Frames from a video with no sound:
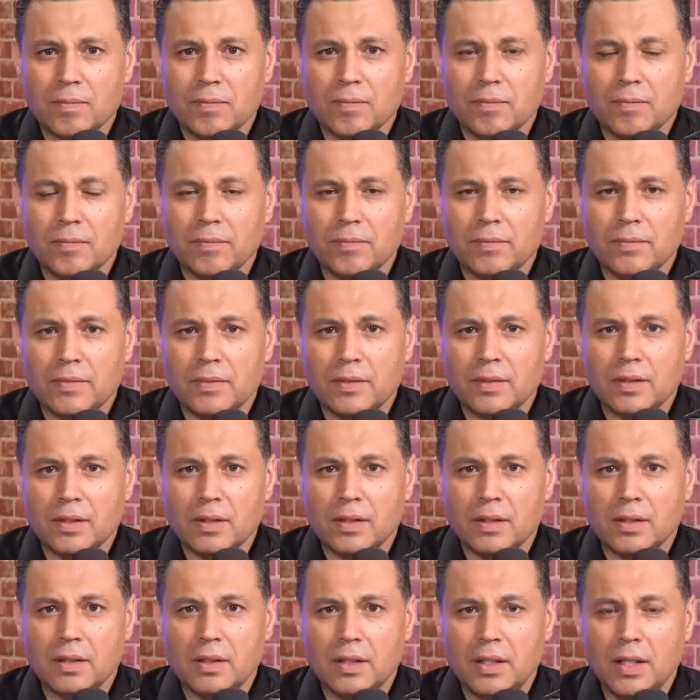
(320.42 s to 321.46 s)
on a
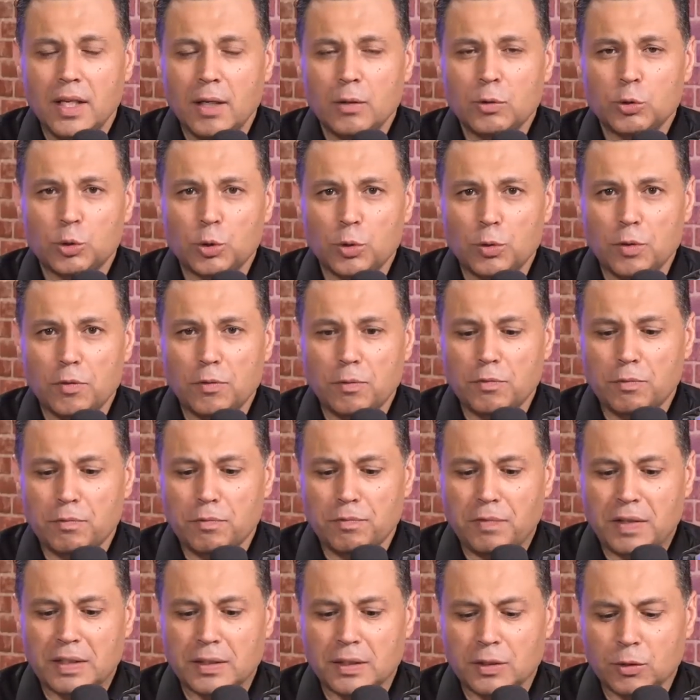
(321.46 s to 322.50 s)
marriage, and look what
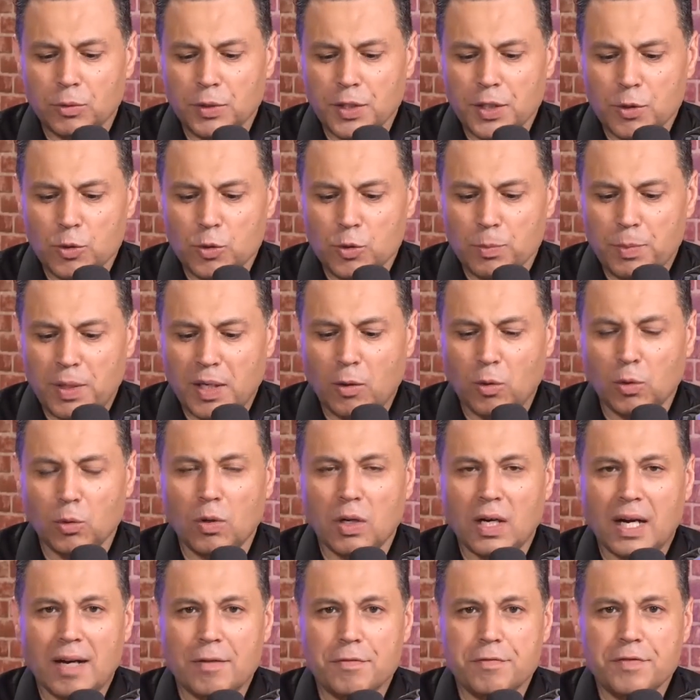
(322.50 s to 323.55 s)
I've become.
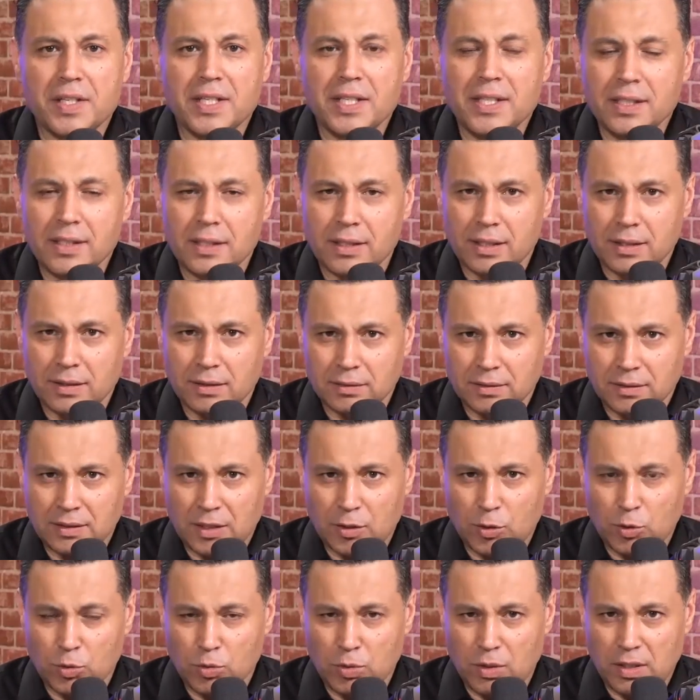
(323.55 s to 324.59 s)
But wasn't
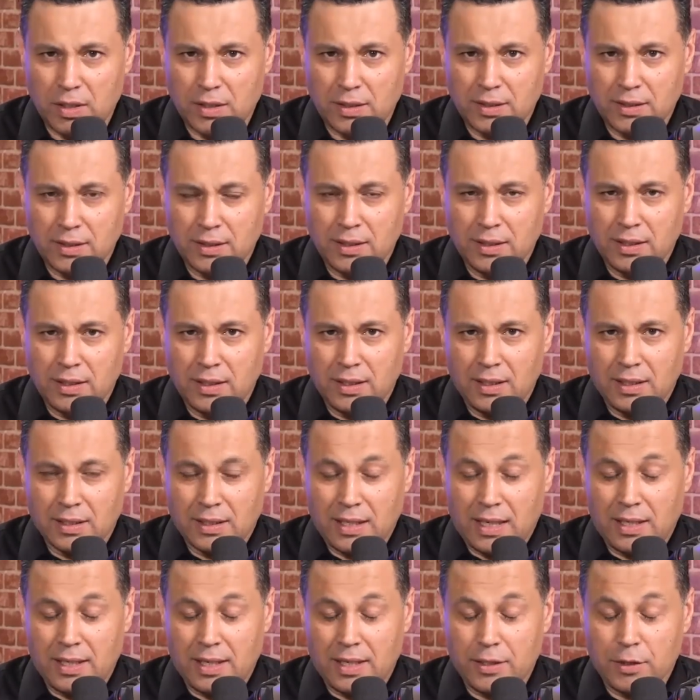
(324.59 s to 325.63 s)
that your choice?
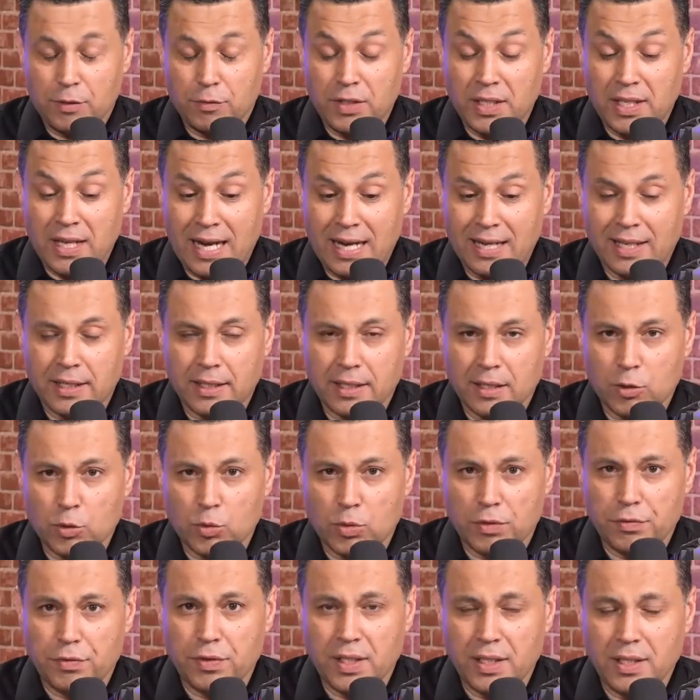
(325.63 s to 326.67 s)
I'm not saying
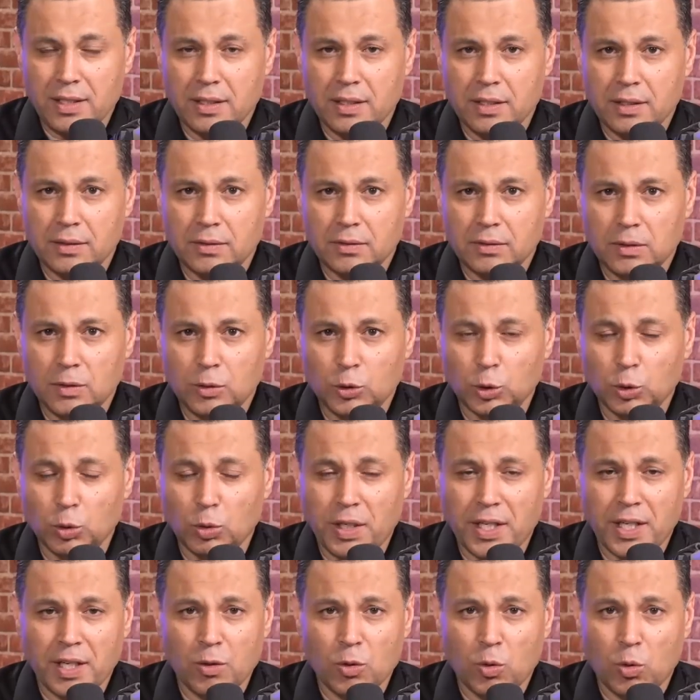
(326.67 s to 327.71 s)
that
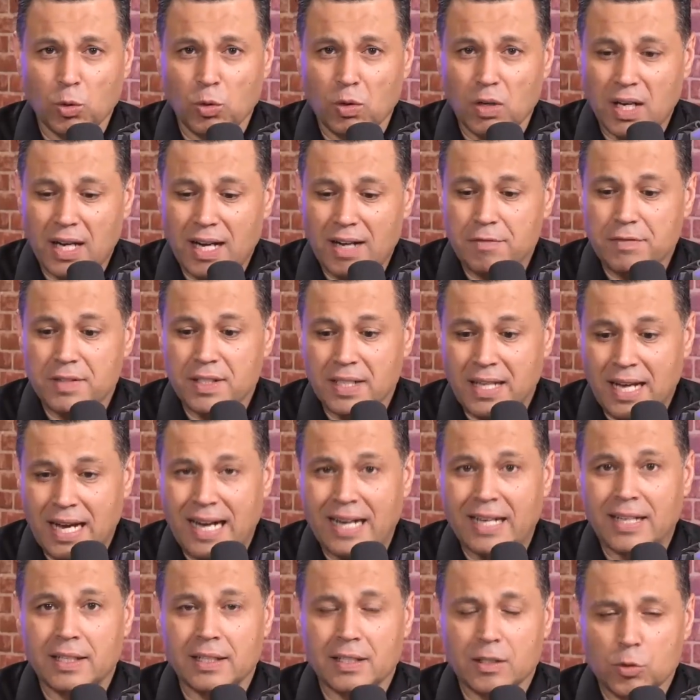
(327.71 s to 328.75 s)
to
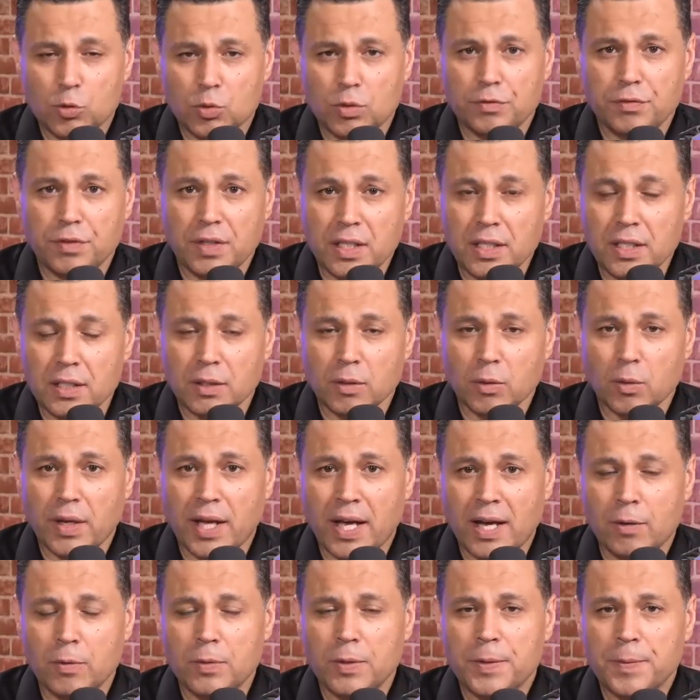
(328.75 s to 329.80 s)
open a
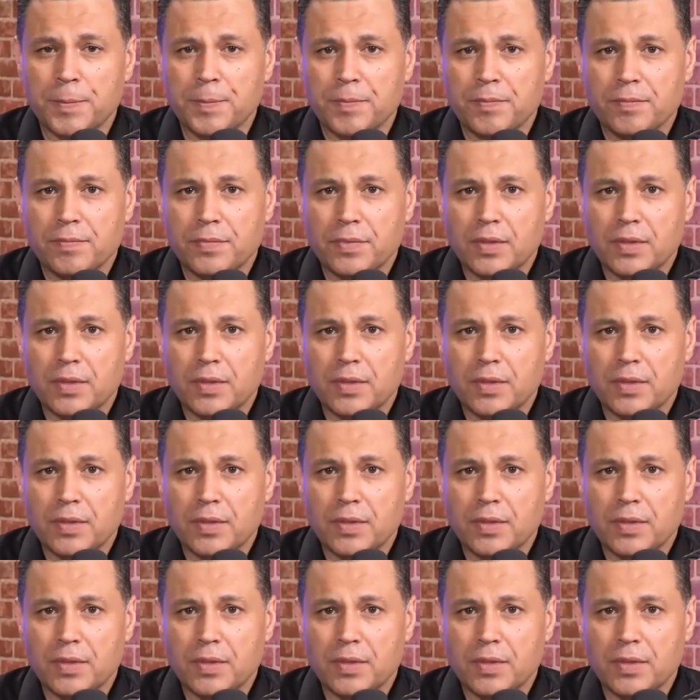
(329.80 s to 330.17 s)
wound.